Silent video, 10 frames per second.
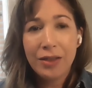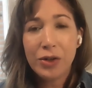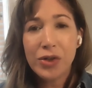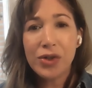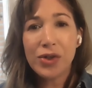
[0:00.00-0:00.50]

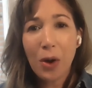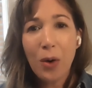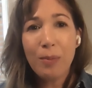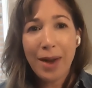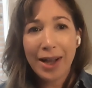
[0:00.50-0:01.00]
There's
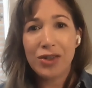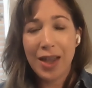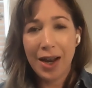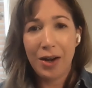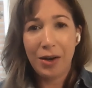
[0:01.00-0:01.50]
so much
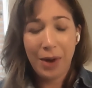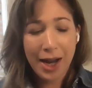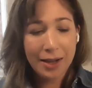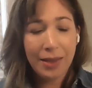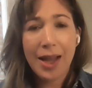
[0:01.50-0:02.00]
there,
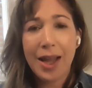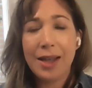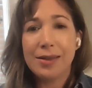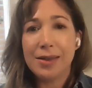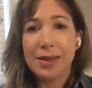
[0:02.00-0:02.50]
right? Like
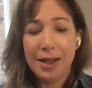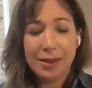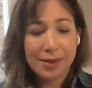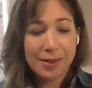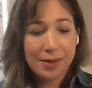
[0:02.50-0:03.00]

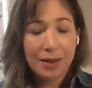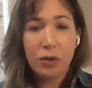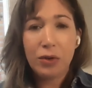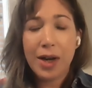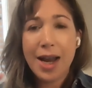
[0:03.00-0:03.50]
it's
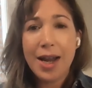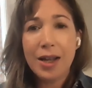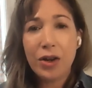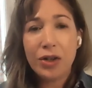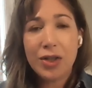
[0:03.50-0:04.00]

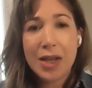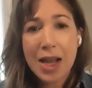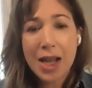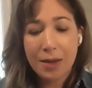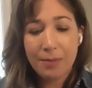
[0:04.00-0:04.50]
creating your
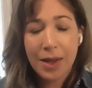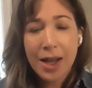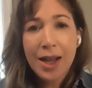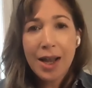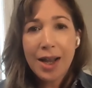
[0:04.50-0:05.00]
team.
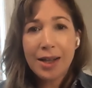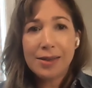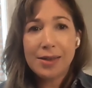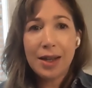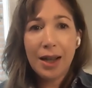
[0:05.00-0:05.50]

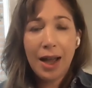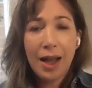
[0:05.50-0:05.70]
It's